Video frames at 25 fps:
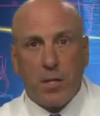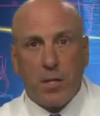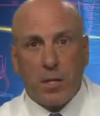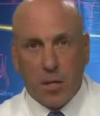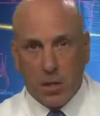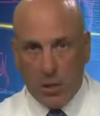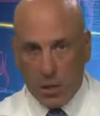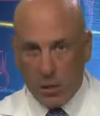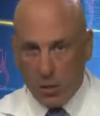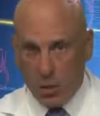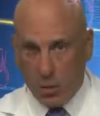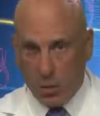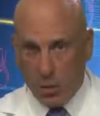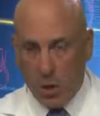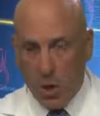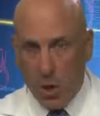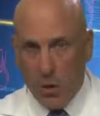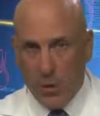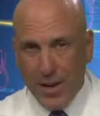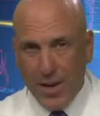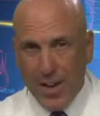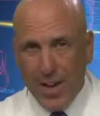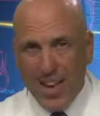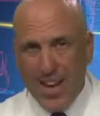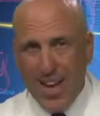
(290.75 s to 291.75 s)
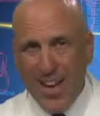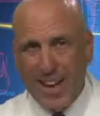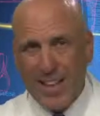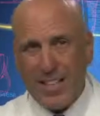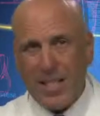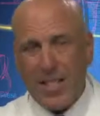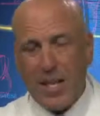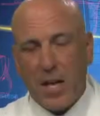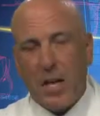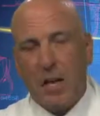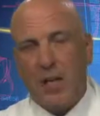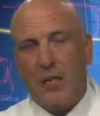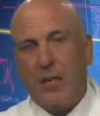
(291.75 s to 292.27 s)
to the zirconia
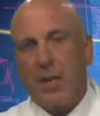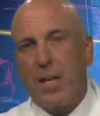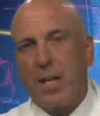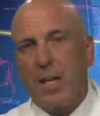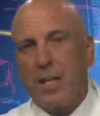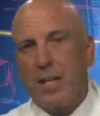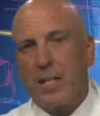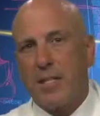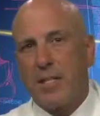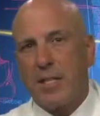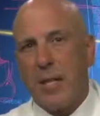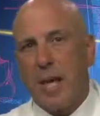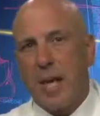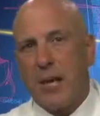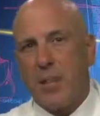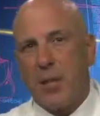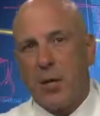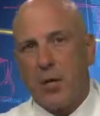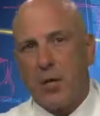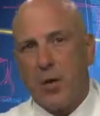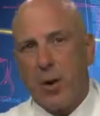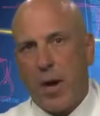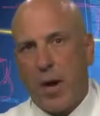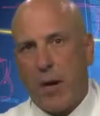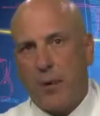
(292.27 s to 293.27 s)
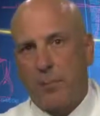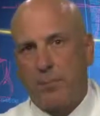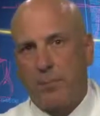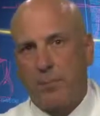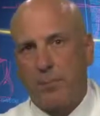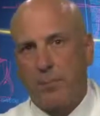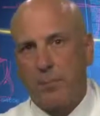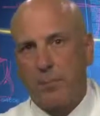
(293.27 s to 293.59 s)
oxide on the inside of the crown.